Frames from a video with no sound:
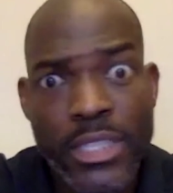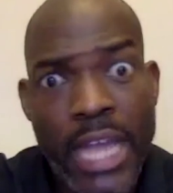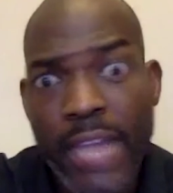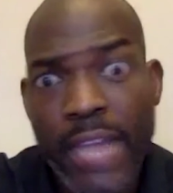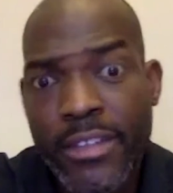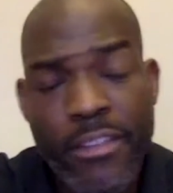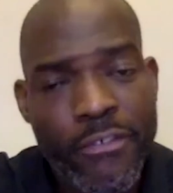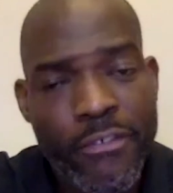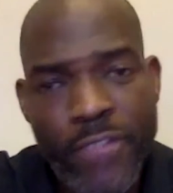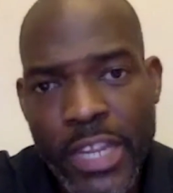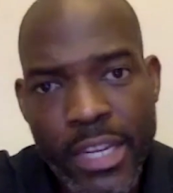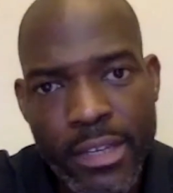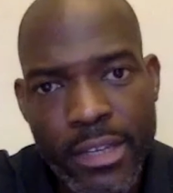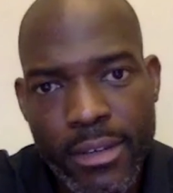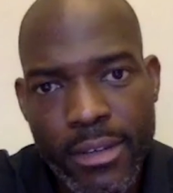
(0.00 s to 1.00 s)

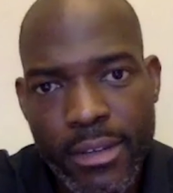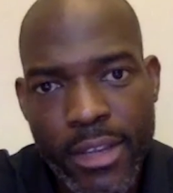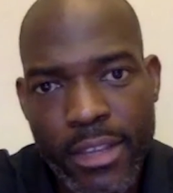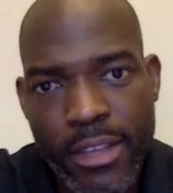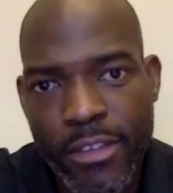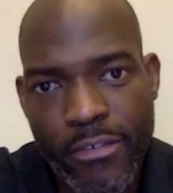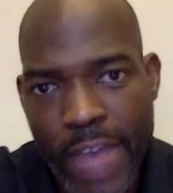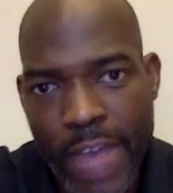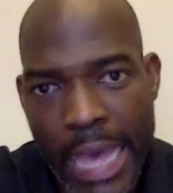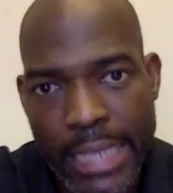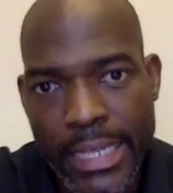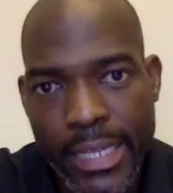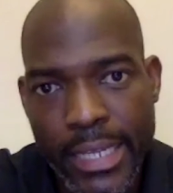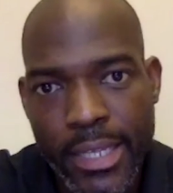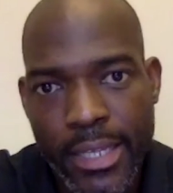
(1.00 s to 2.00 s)
defeat in the
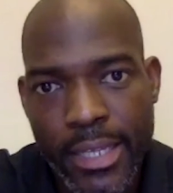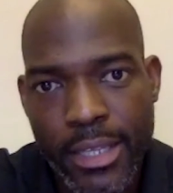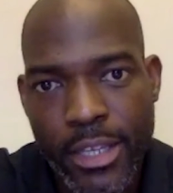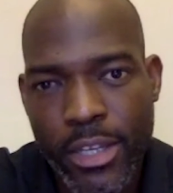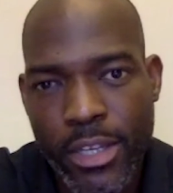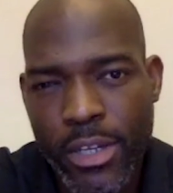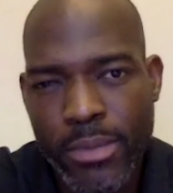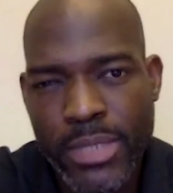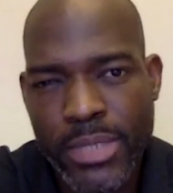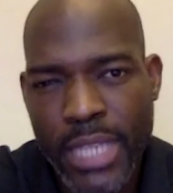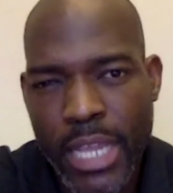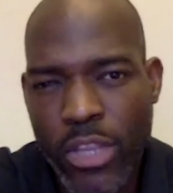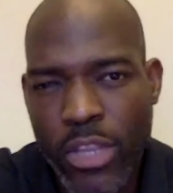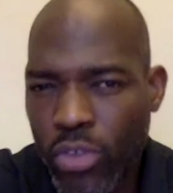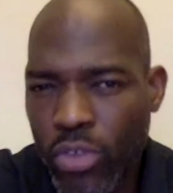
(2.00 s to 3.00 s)
valley. You know what I'm
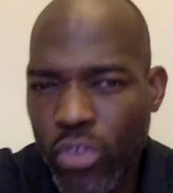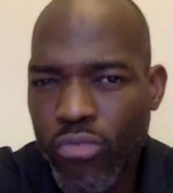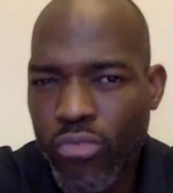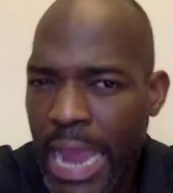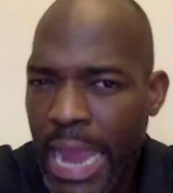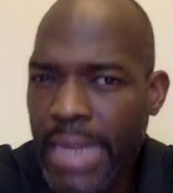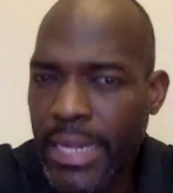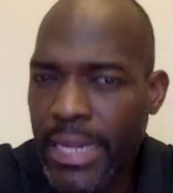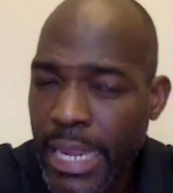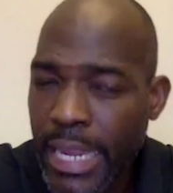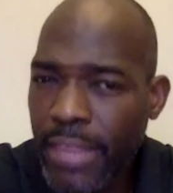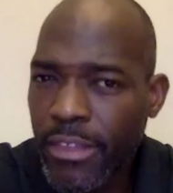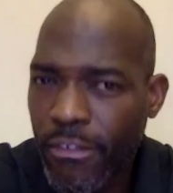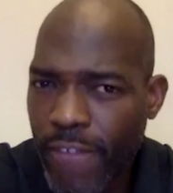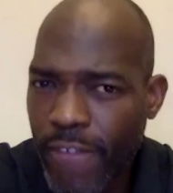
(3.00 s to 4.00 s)
saying? You might
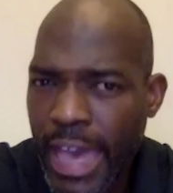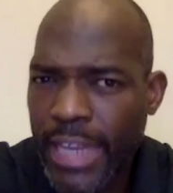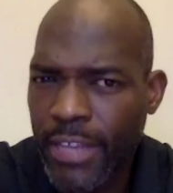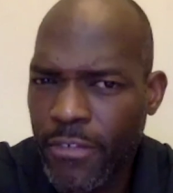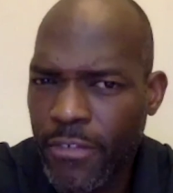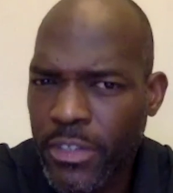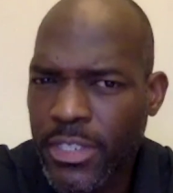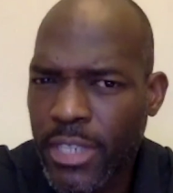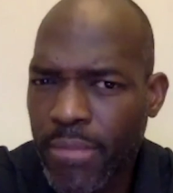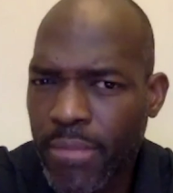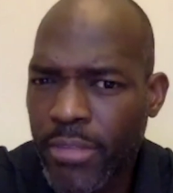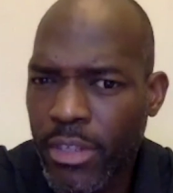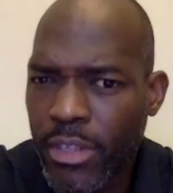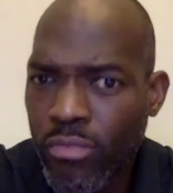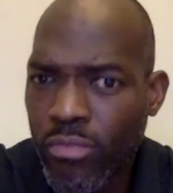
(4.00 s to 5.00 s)
need the valley for
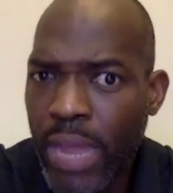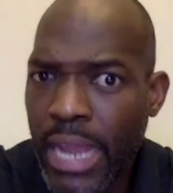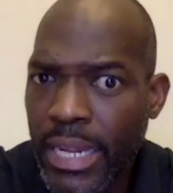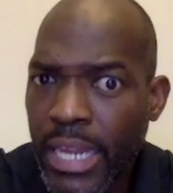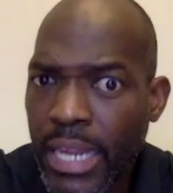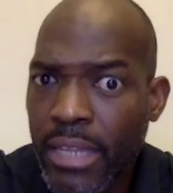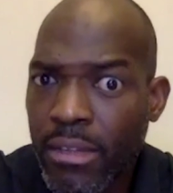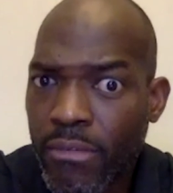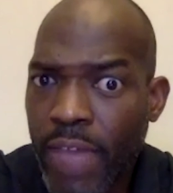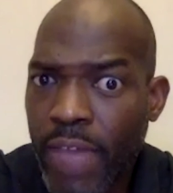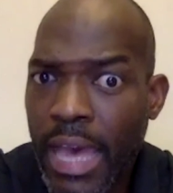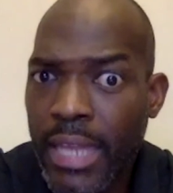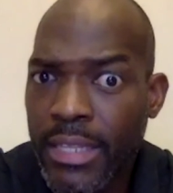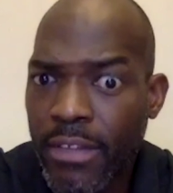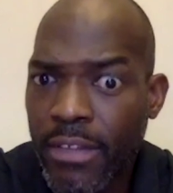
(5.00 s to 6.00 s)
something. You might need
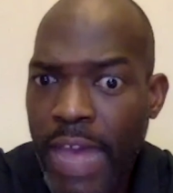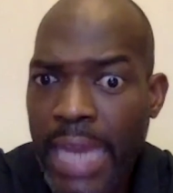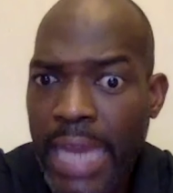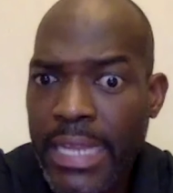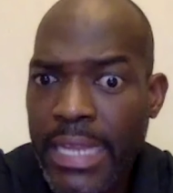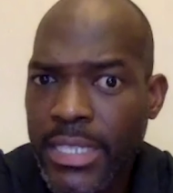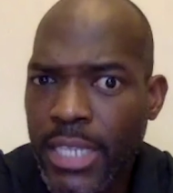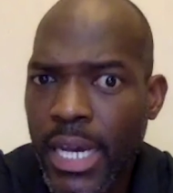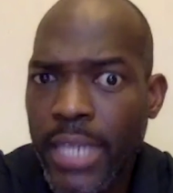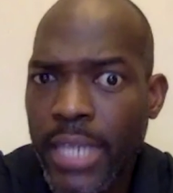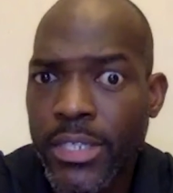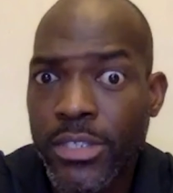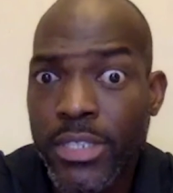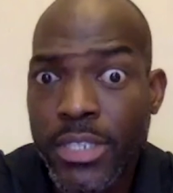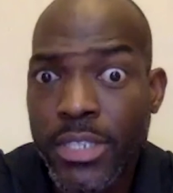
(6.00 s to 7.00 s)
the valley to
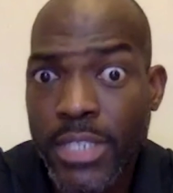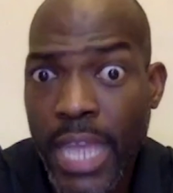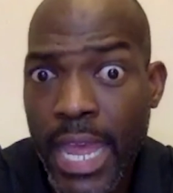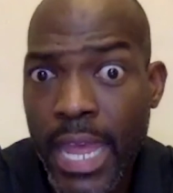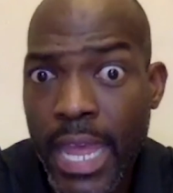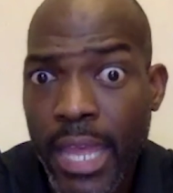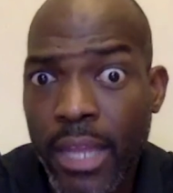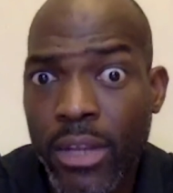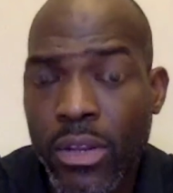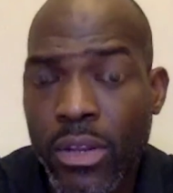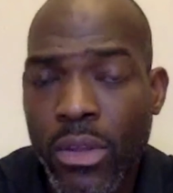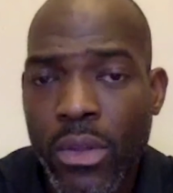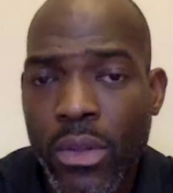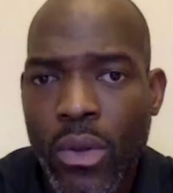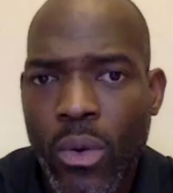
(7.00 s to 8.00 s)
understand
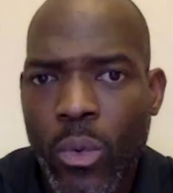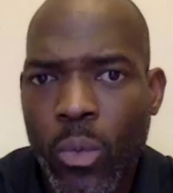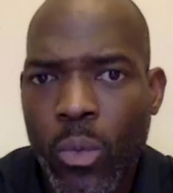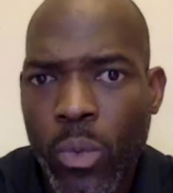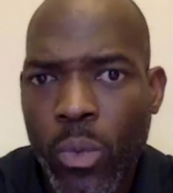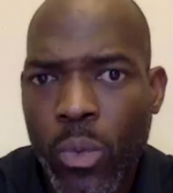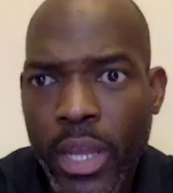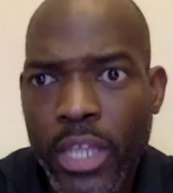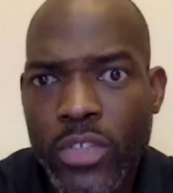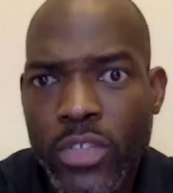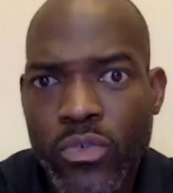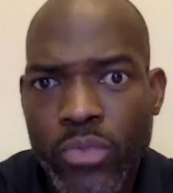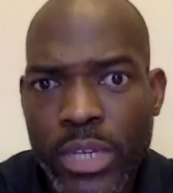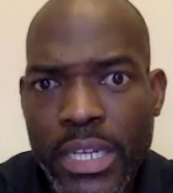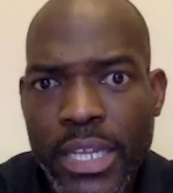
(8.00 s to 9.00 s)
what is
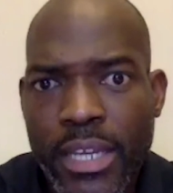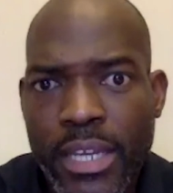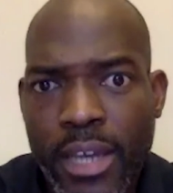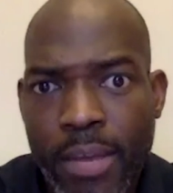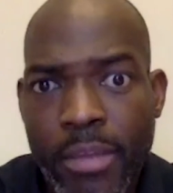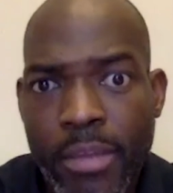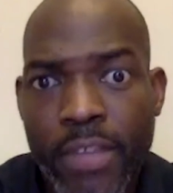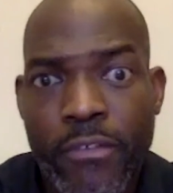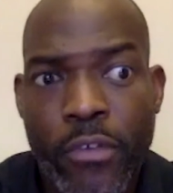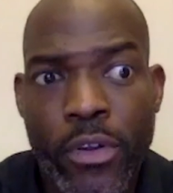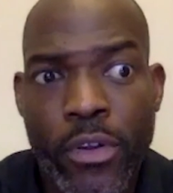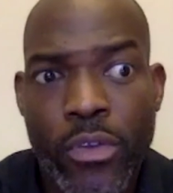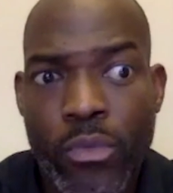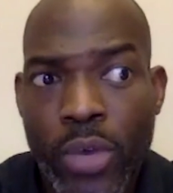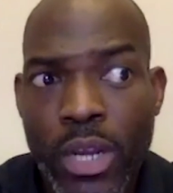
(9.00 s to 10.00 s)
really coming for
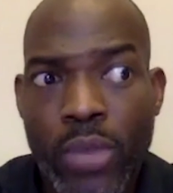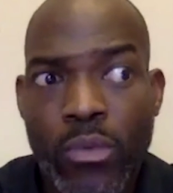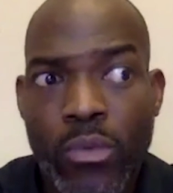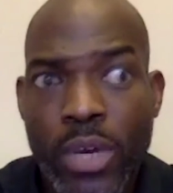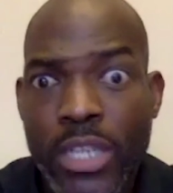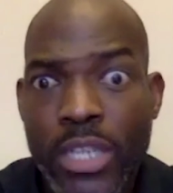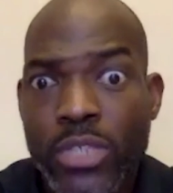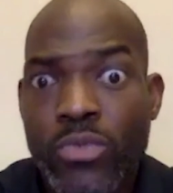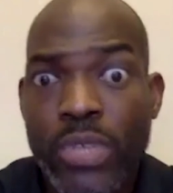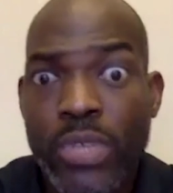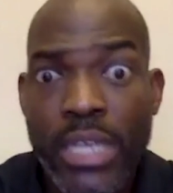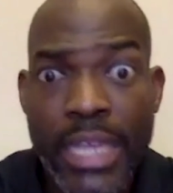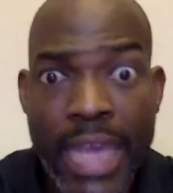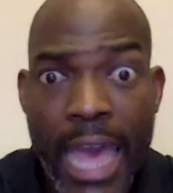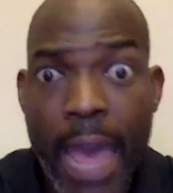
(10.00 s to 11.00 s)
you, what is
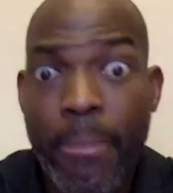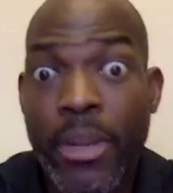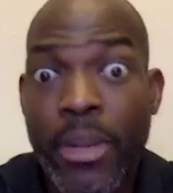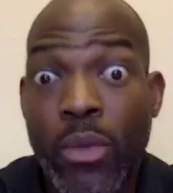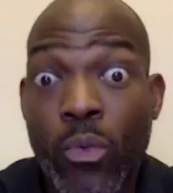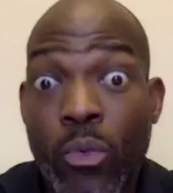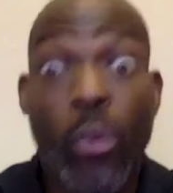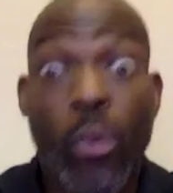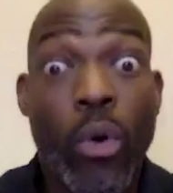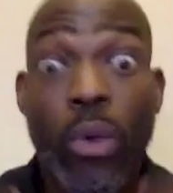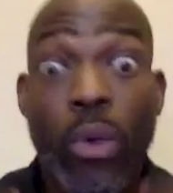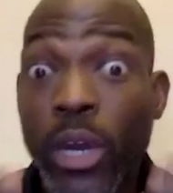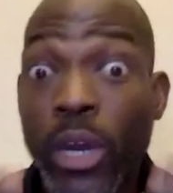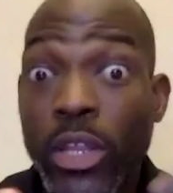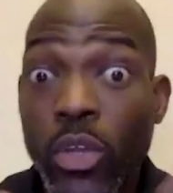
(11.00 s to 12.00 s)
really happening, or
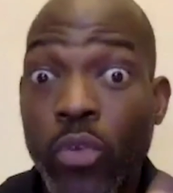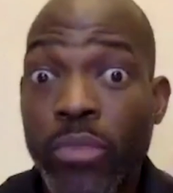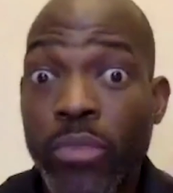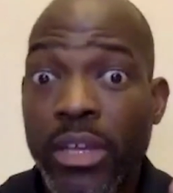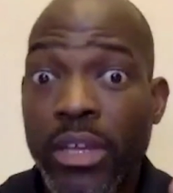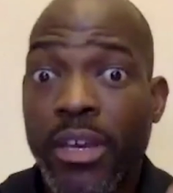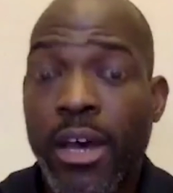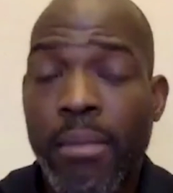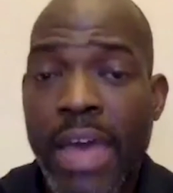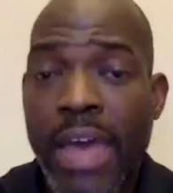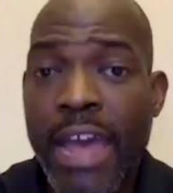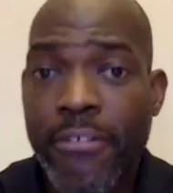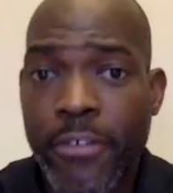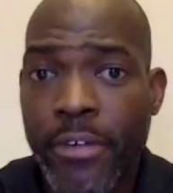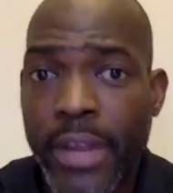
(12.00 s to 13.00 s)
what you'll become
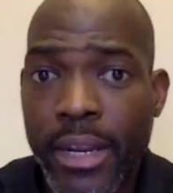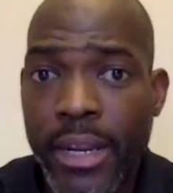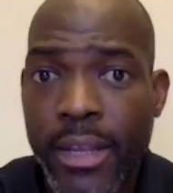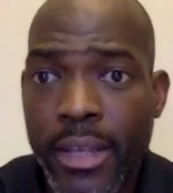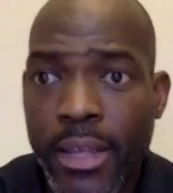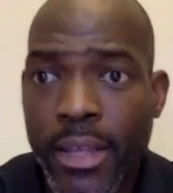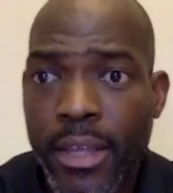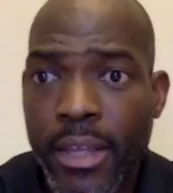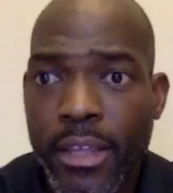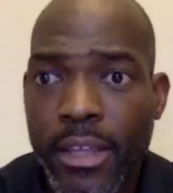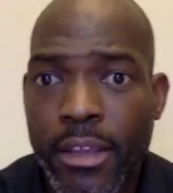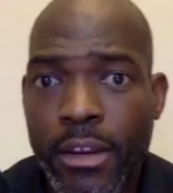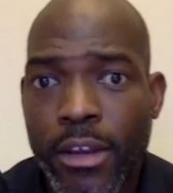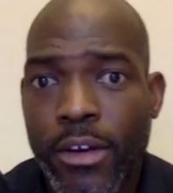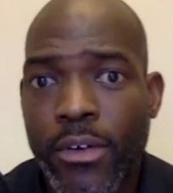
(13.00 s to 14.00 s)
after it. You
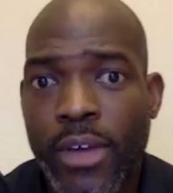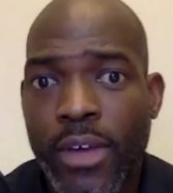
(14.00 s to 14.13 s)
know,